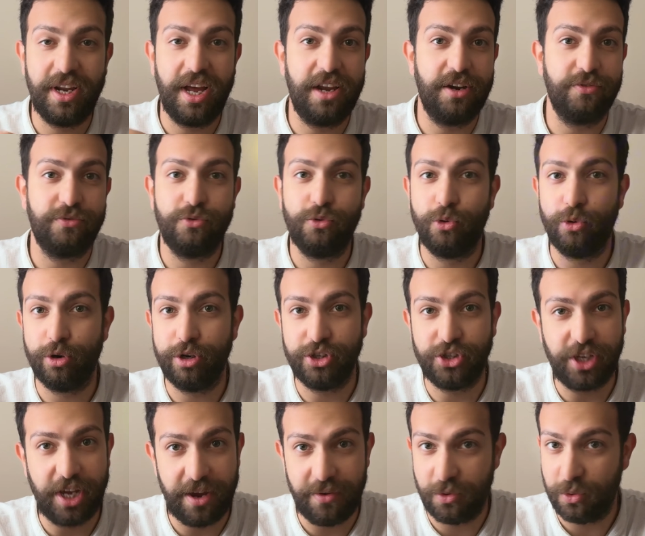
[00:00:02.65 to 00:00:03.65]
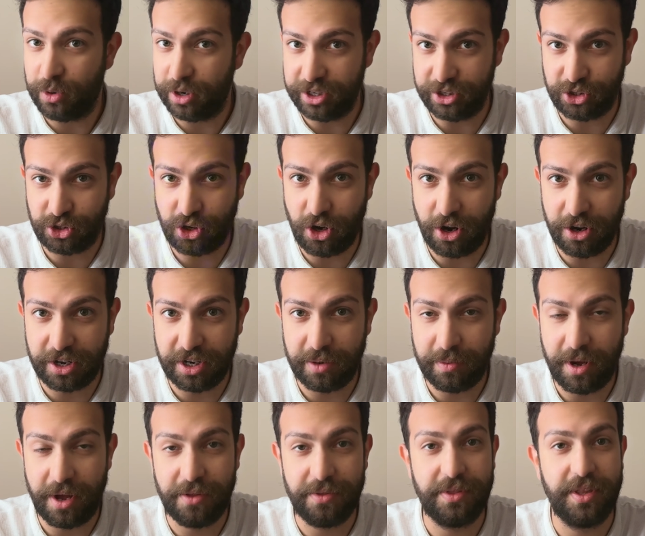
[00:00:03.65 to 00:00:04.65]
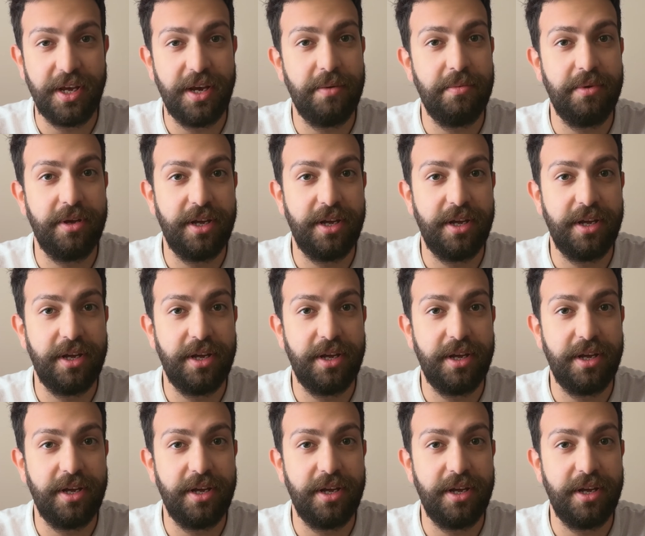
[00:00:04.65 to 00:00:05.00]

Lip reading: and of course, everyone is talking about them,